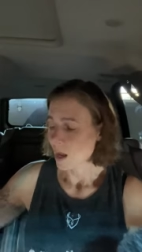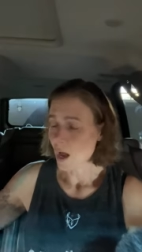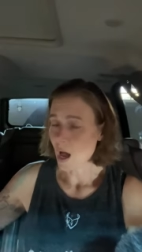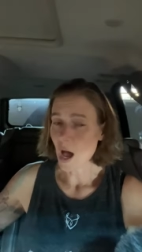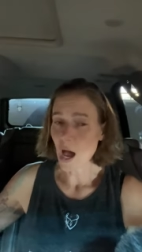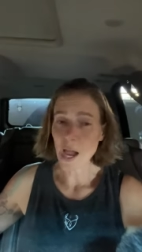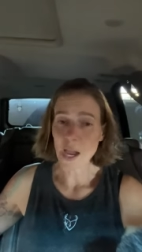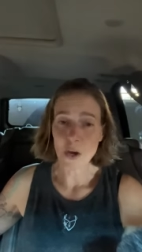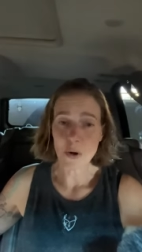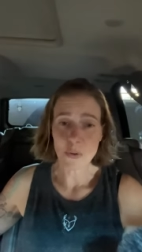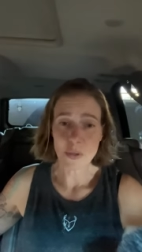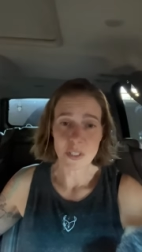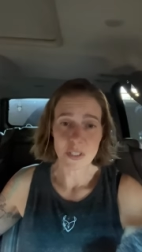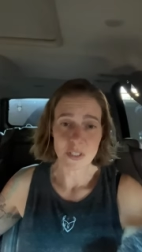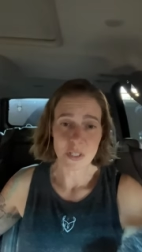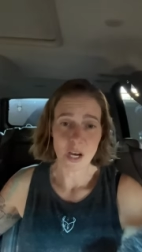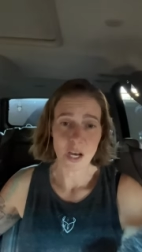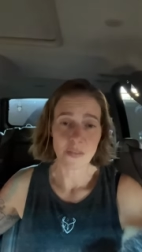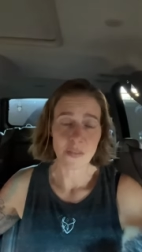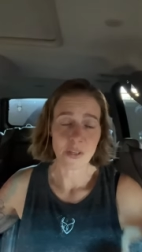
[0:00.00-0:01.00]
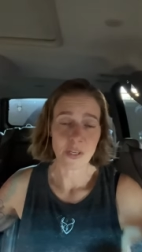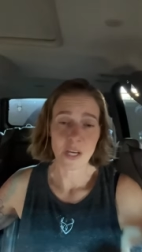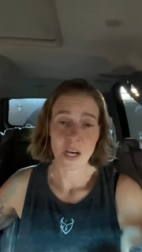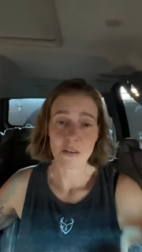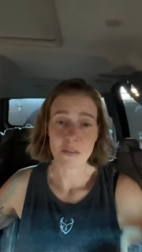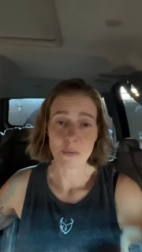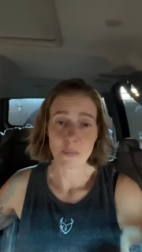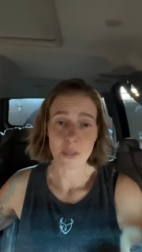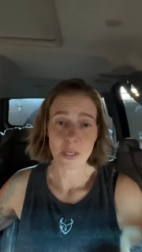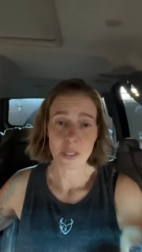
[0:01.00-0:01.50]
I always thought the
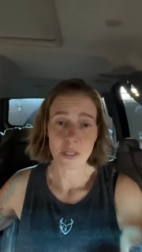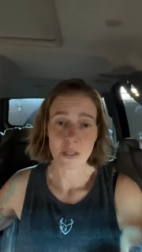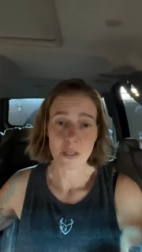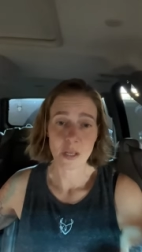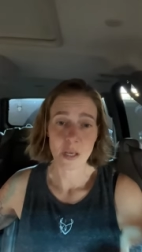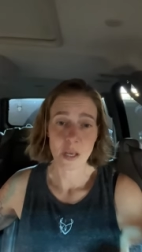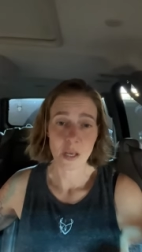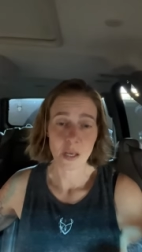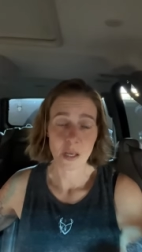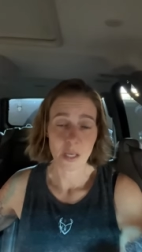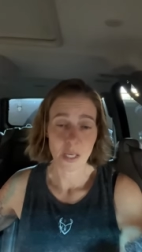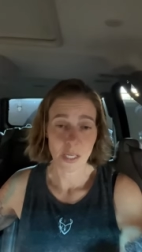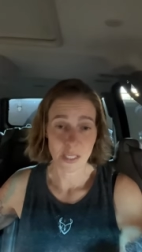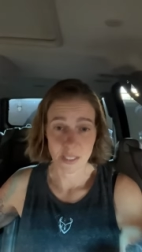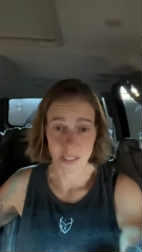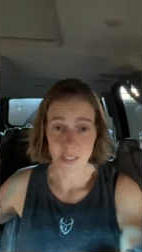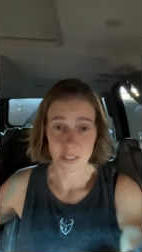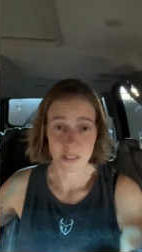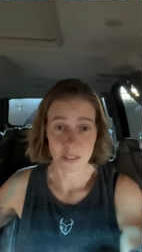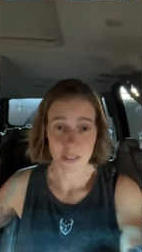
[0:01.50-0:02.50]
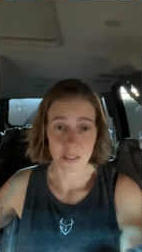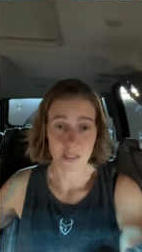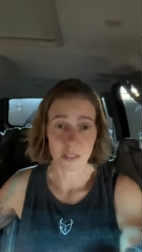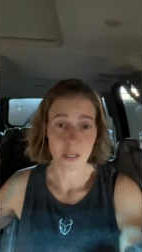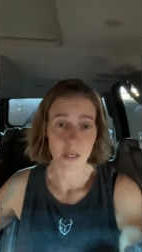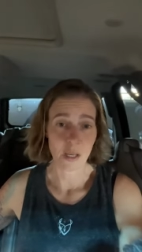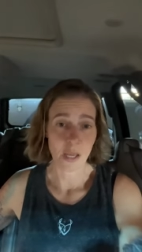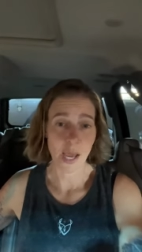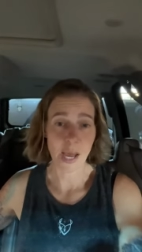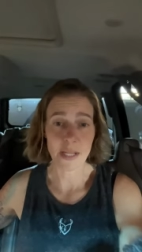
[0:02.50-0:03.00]
government existed,
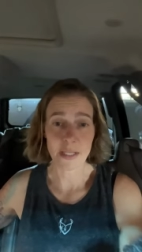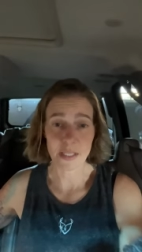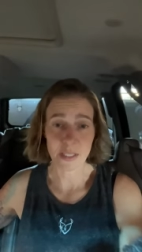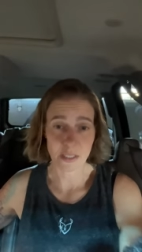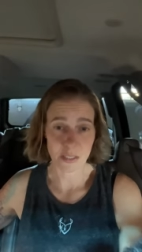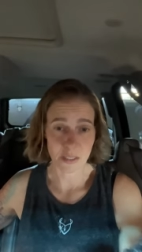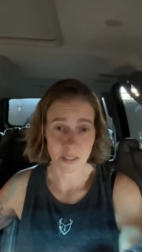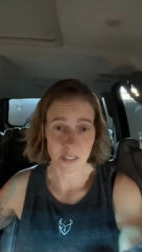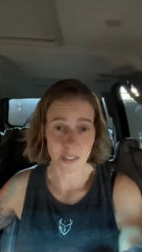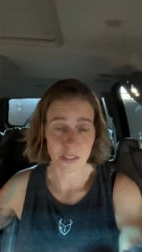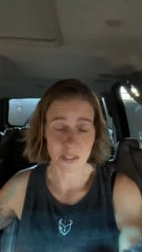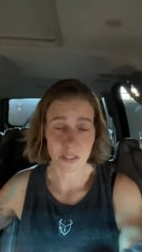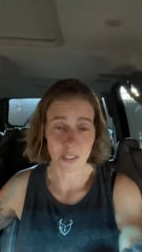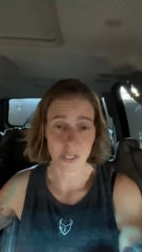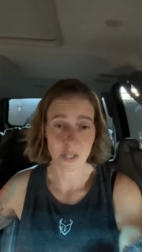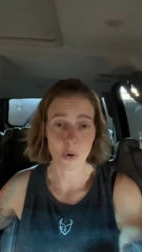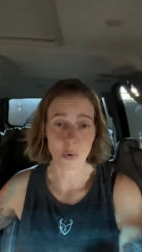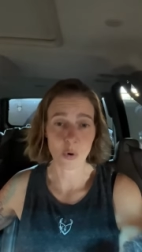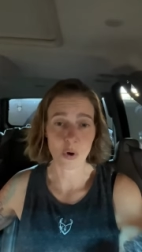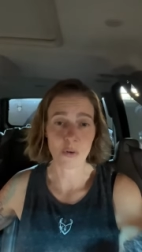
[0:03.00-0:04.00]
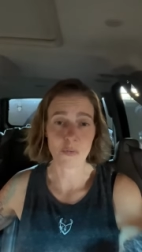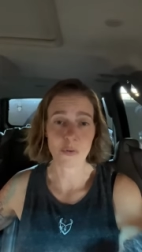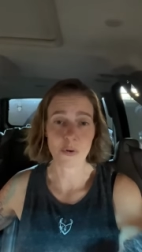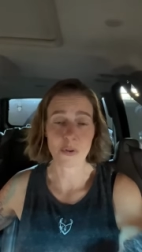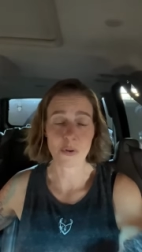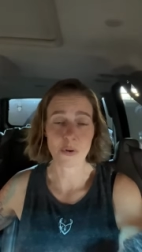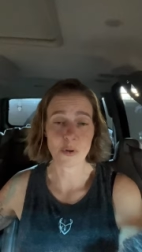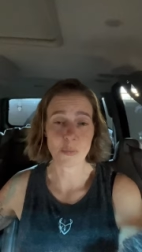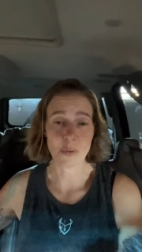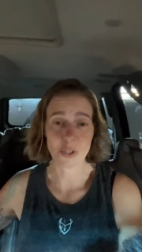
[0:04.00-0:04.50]
had to exist in order for
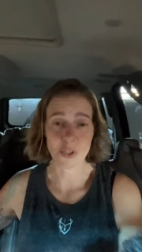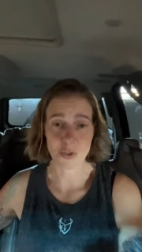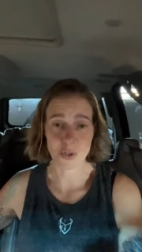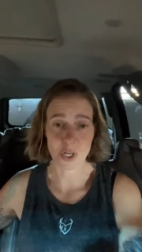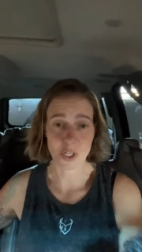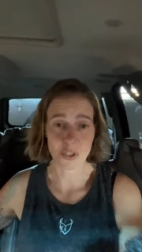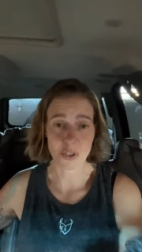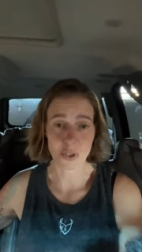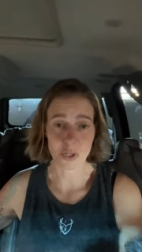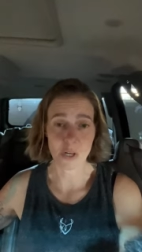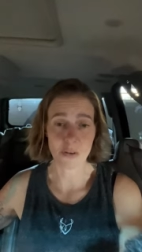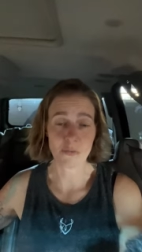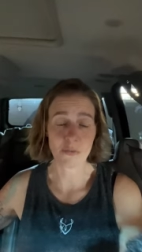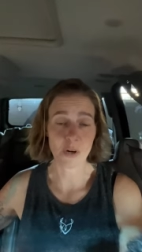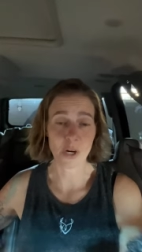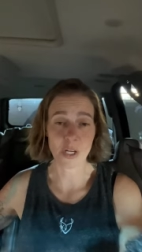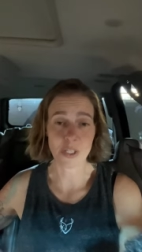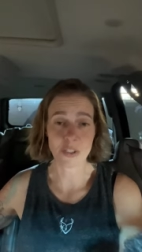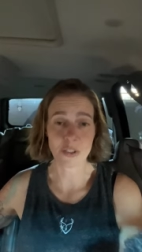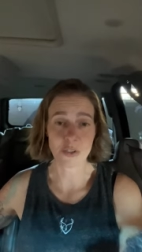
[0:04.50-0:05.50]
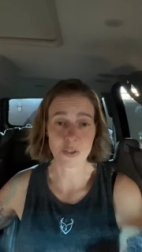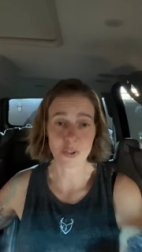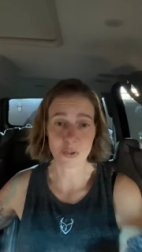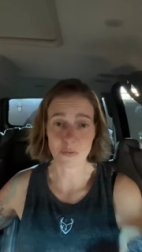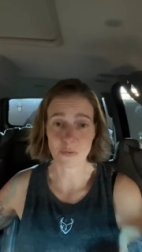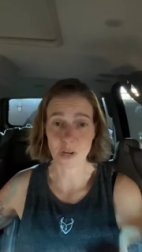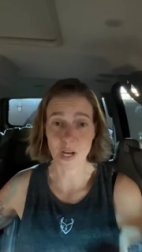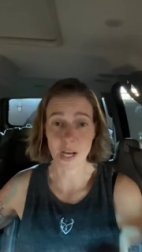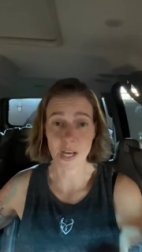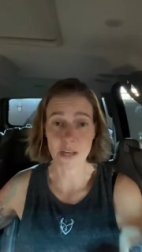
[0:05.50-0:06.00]
there to be structure and for us to
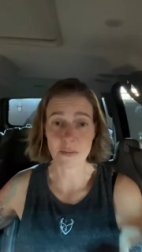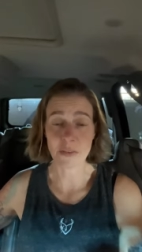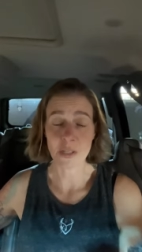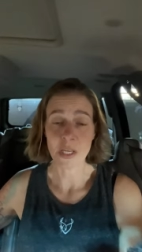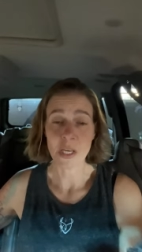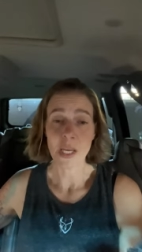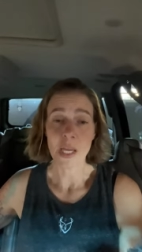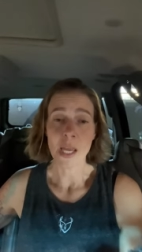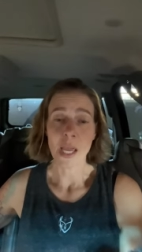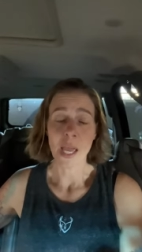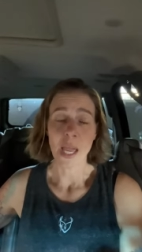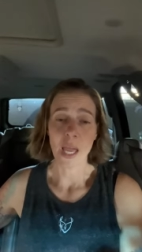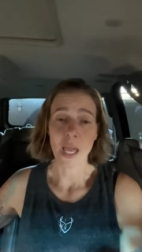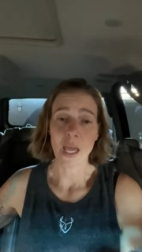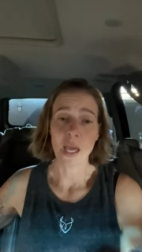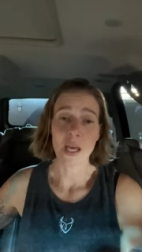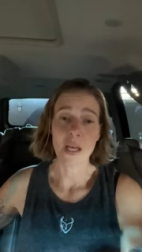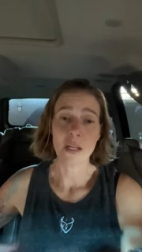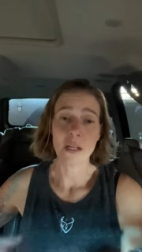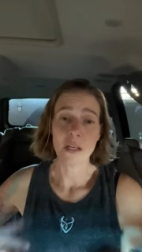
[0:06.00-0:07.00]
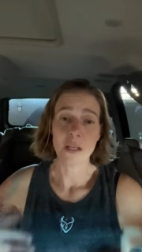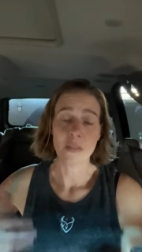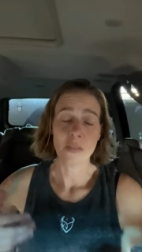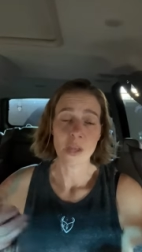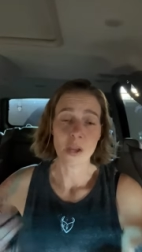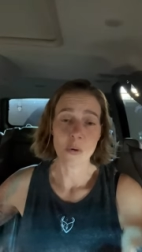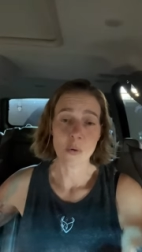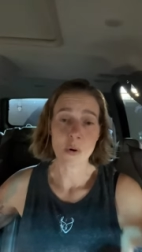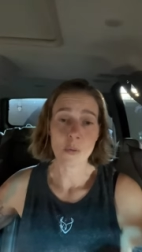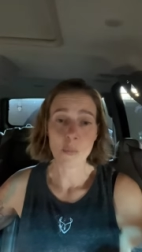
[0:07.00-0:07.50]
survive. And
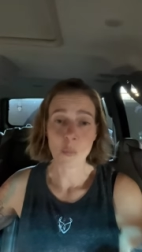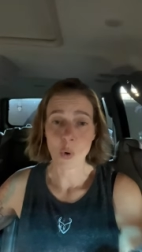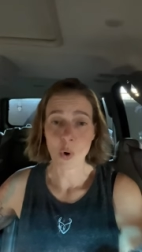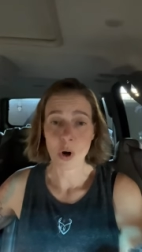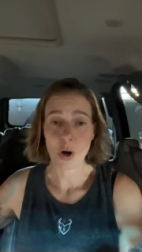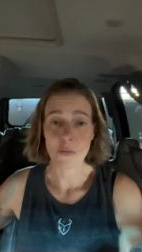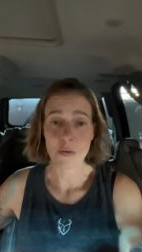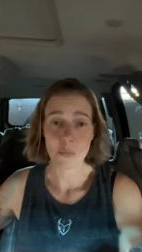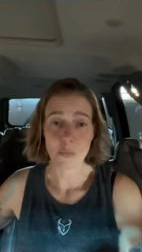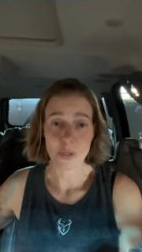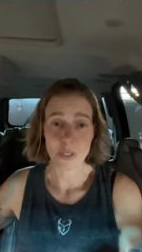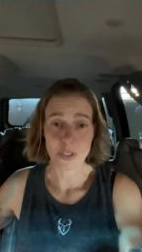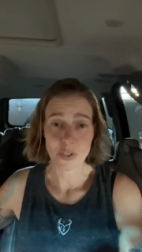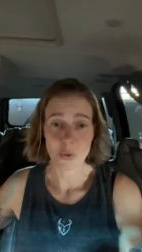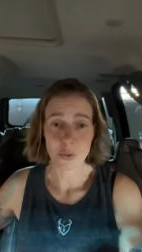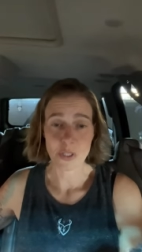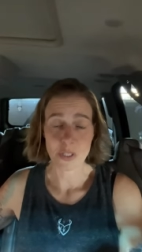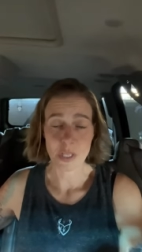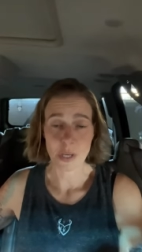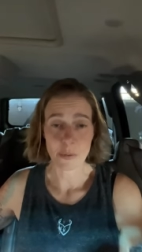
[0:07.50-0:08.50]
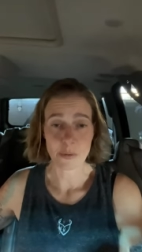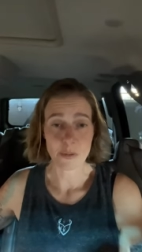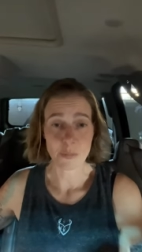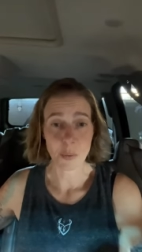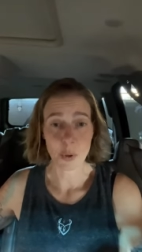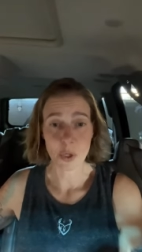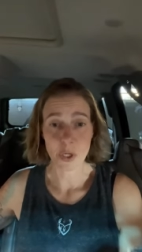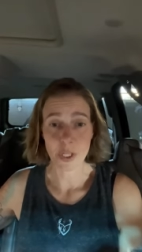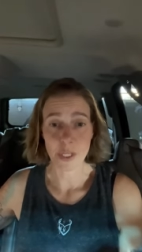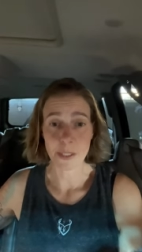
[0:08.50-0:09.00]
they were more of a resource that was
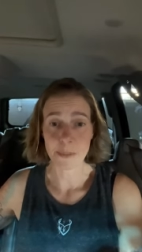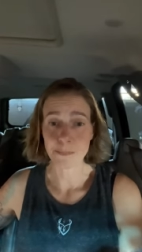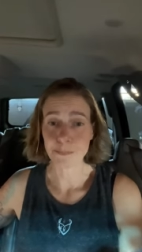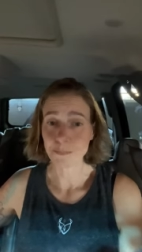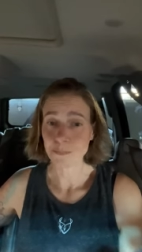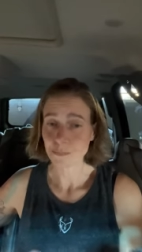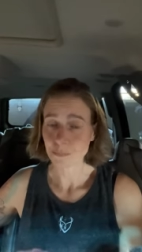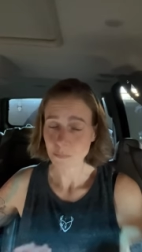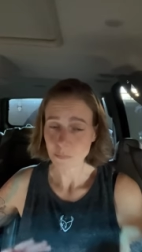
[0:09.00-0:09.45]
put in